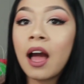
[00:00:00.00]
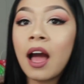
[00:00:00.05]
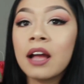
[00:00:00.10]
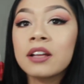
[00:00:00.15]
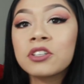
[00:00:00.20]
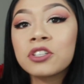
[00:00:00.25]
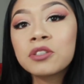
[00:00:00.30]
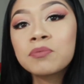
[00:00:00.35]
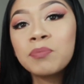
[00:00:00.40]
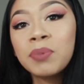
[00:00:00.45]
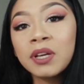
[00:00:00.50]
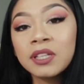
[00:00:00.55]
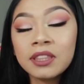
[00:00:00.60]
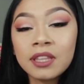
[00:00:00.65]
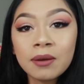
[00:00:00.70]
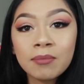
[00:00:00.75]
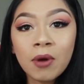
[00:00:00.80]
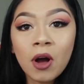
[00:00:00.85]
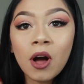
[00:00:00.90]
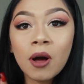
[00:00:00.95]
I just put
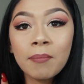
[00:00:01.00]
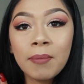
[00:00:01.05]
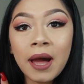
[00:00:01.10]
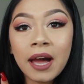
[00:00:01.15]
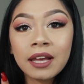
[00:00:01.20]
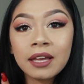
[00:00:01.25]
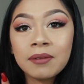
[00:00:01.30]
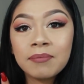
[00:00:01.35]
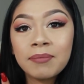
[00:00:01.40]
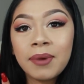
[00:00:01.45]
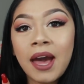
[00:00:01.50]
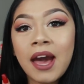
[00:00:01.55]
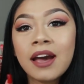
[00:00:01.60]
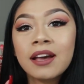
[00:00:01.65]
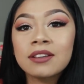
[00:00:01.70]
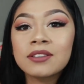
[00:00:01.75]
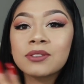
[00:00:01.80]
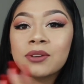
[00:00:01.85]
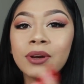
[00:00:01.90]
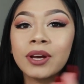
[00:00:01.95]
them all back in
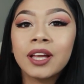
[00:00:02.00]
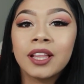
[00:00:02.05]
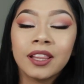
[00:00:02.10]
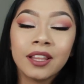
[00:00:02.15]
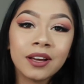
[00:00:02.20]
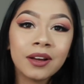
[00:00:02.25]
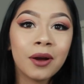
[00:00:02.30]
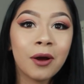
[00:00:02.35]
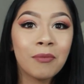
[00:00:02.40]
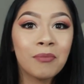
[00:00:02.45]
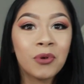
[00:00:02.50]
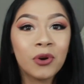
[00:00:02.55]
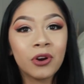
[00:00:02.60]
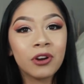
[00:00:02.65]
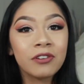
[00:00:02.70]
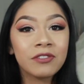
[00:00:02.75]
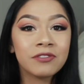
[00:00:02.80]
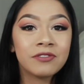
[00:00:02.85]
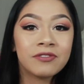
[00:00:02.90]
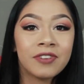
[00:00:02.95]
bags so it could look
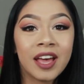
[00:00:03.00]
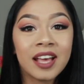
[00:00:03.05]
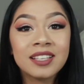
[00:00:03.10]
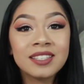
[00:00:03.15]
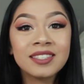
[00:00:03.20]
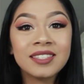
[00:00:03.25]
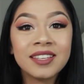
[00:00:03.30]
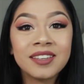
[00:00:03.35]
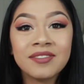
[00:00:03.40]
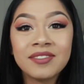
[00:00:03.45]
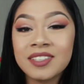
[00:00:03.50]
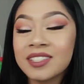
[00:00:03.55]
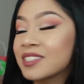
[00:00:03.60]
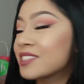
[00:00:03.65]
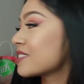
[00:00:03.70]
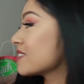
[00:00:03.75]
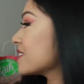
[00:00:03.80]
more festive and